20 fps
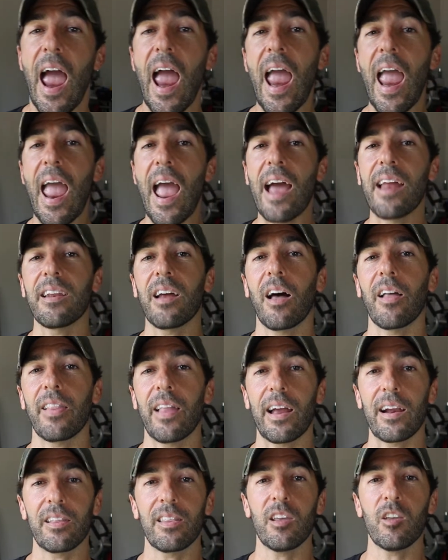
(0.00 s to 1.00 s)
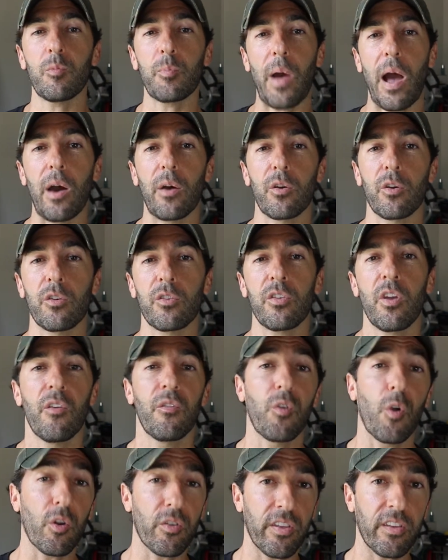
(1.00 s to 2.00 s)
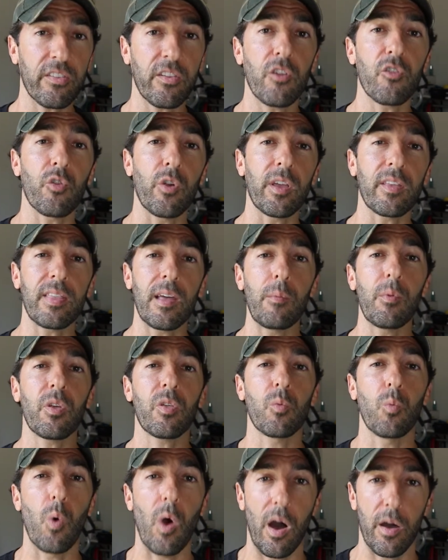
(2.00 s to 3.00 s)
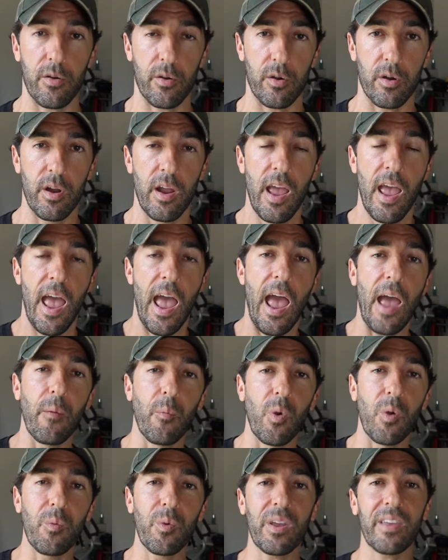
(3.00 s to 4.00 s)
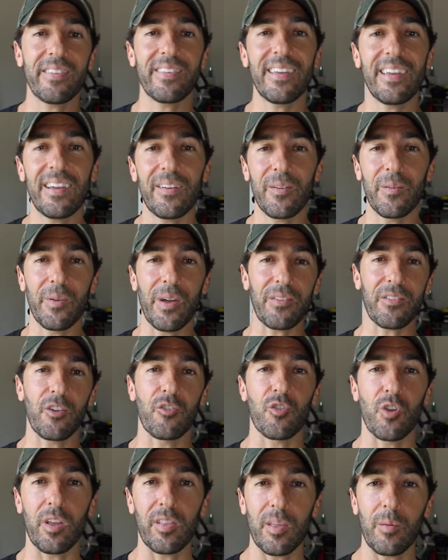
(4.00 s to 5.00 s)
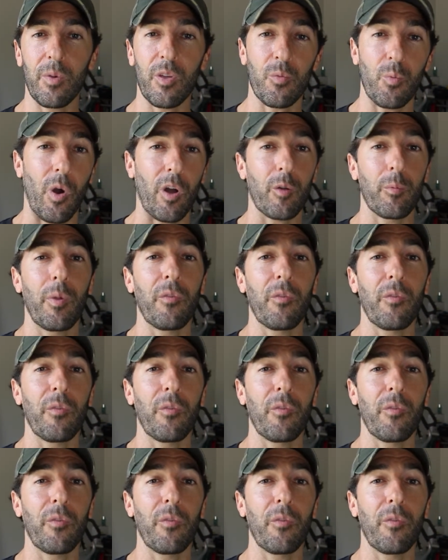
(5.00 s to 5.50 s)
And a lot of these powders force us to drink them with water. And when we have to drink them with water